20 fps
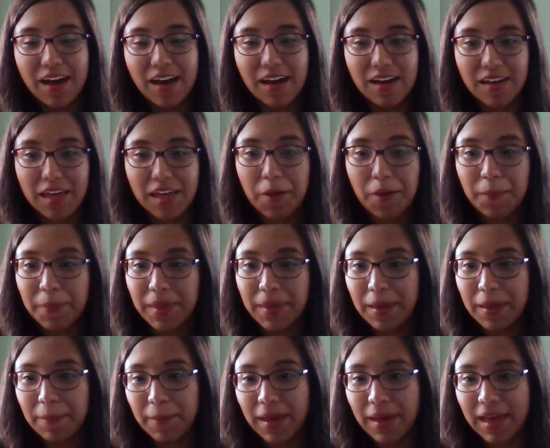
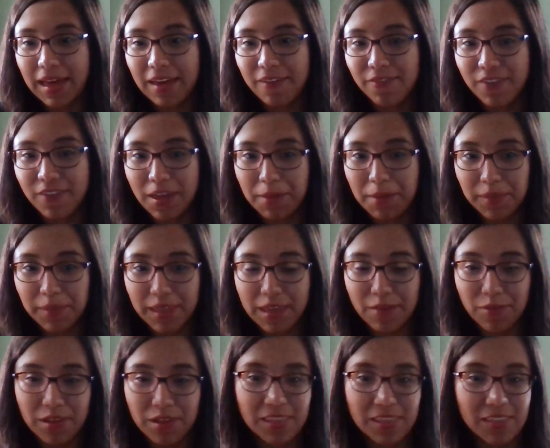helping my family
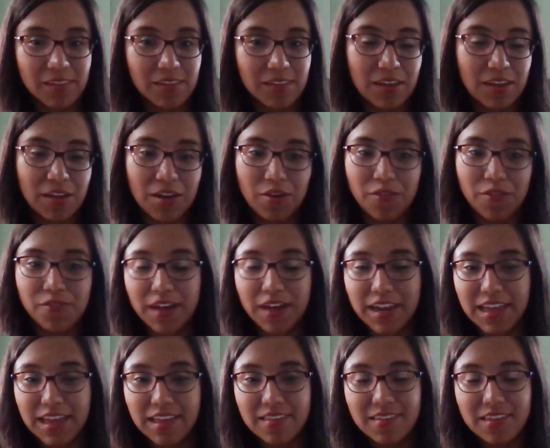with,
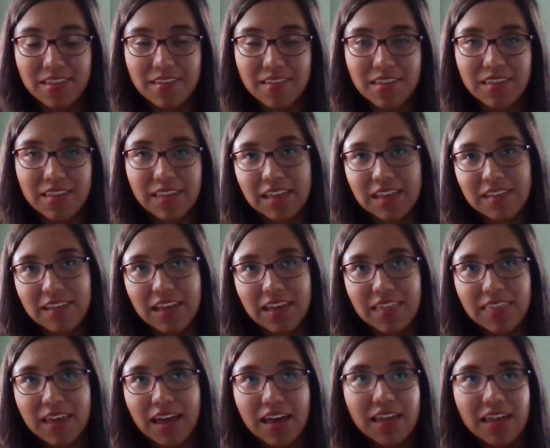finances and things
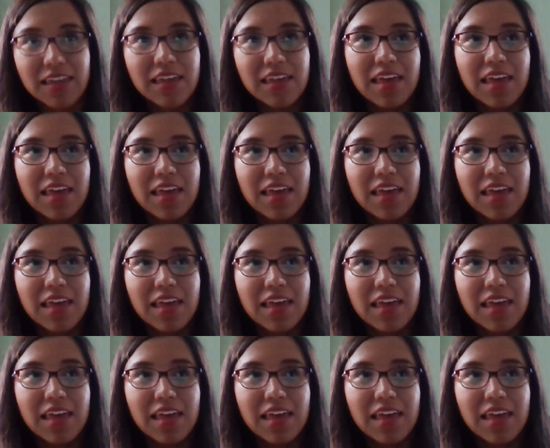like that.